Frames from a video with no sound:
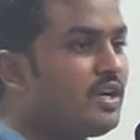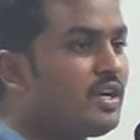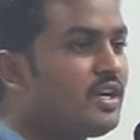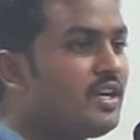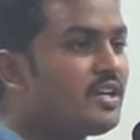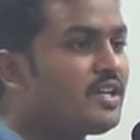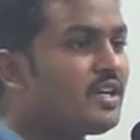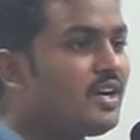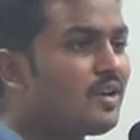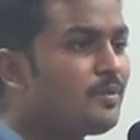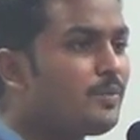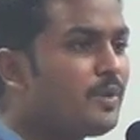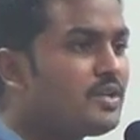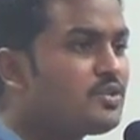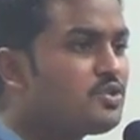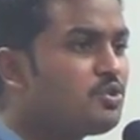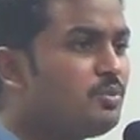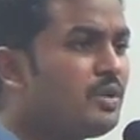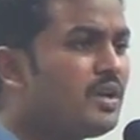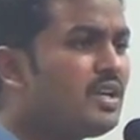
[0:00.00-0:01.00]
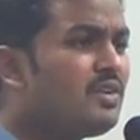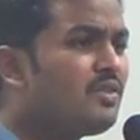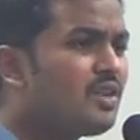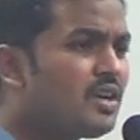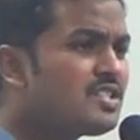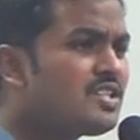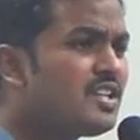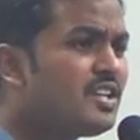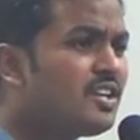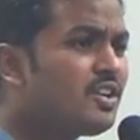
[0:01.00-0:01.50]
When a debtor pays you money,
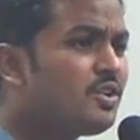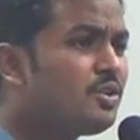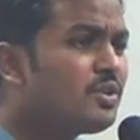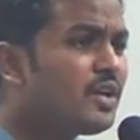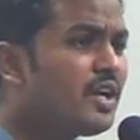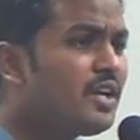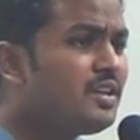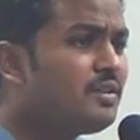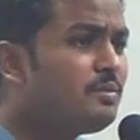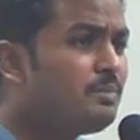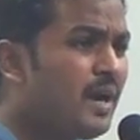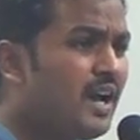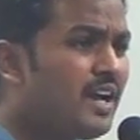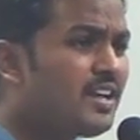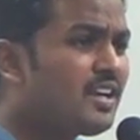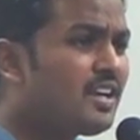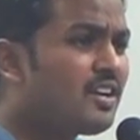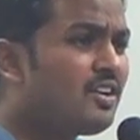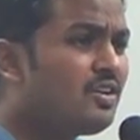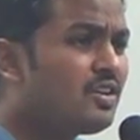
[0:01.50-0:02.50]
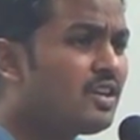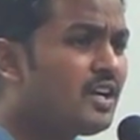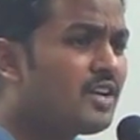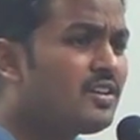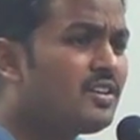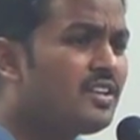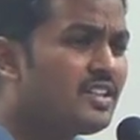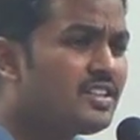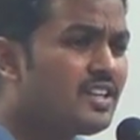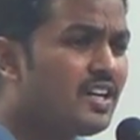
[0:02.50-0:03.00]
what is entry you write? Bank account
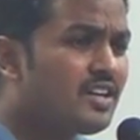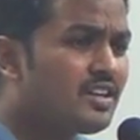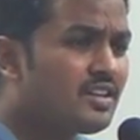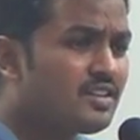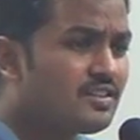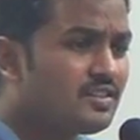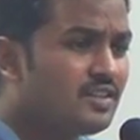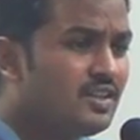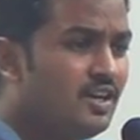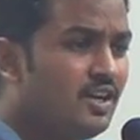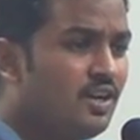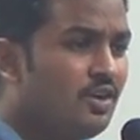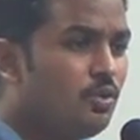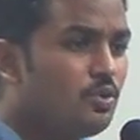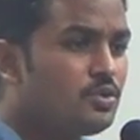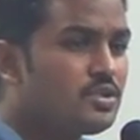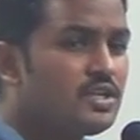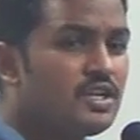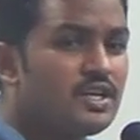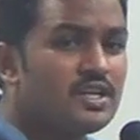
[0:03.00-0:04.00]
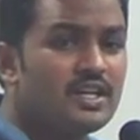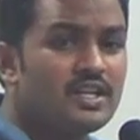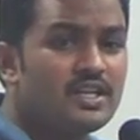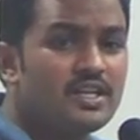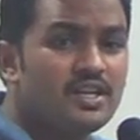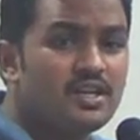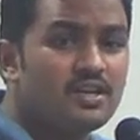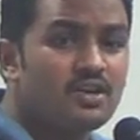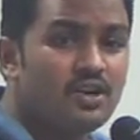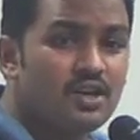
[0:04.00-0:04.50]
after debtor. Who is a
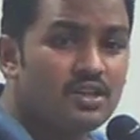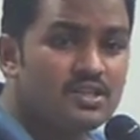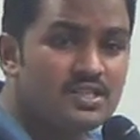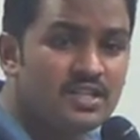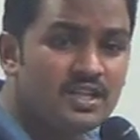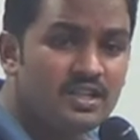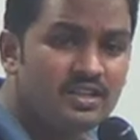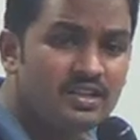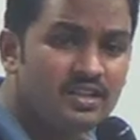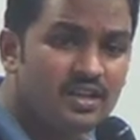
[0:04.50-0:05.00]
debtor here? Calls